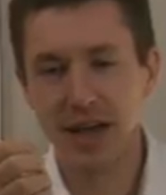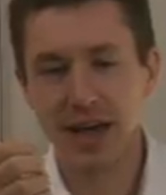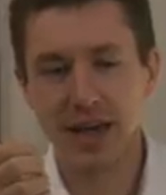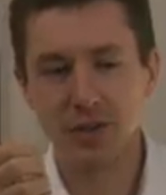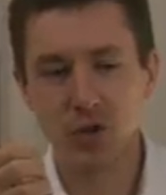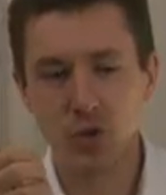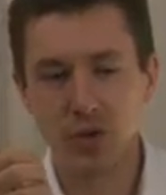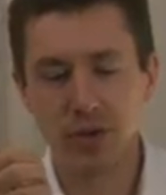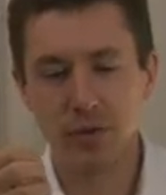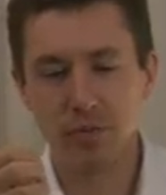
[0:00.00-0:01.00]
I guess
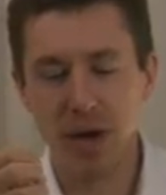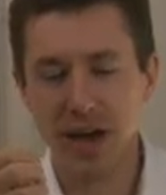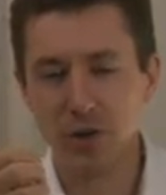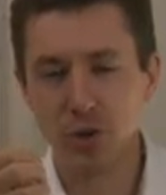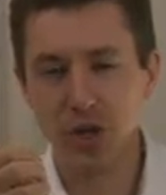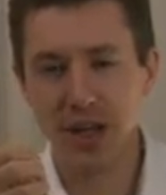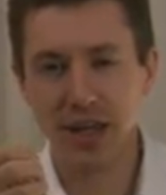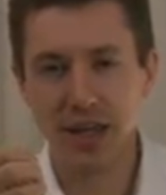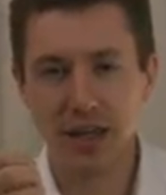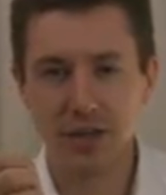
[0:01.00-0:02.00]
my
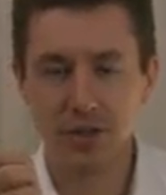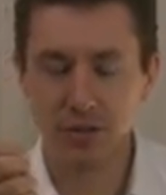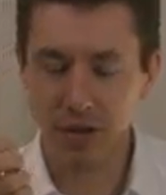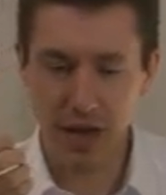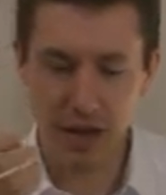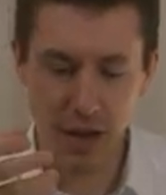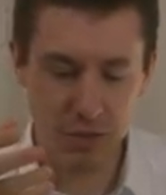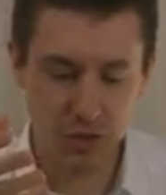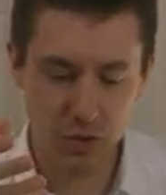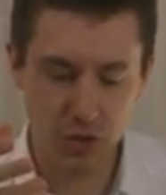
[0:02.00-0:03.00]
understanding is, and I'm
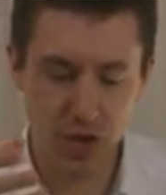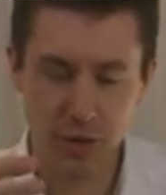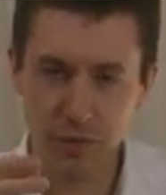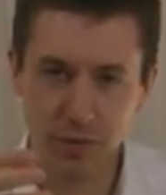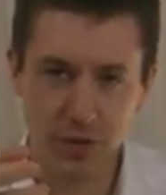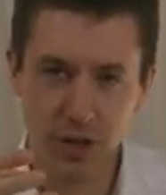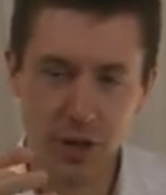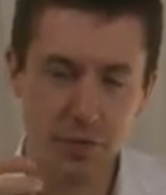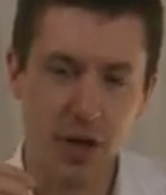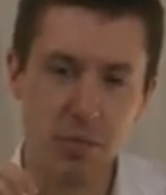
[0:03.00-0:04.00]
still trying to
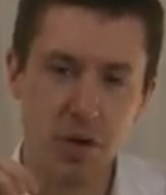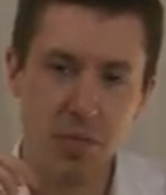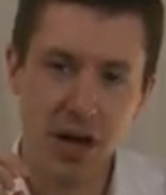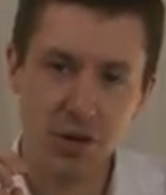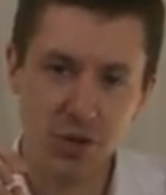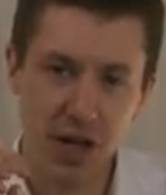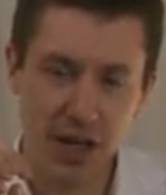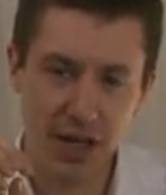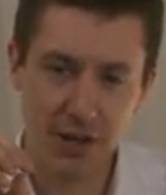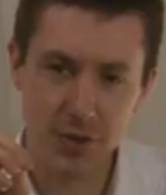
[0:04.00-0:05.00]
clarify, but my
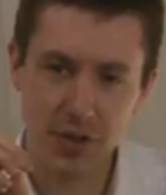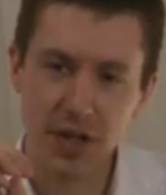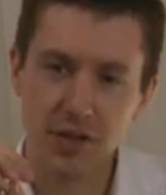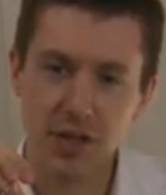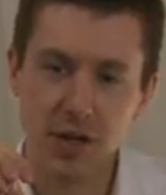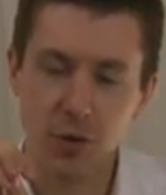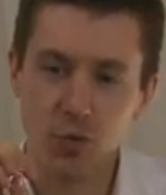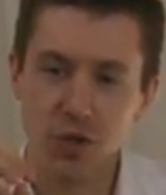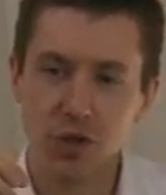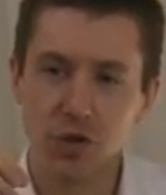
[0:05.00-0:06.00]
understanding is that the
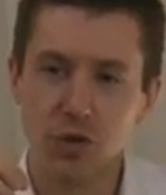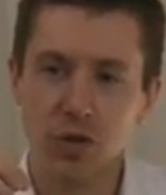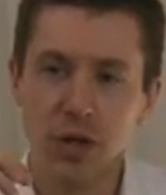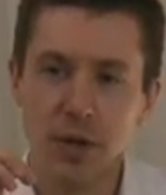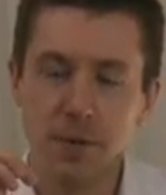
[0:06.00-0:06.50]
original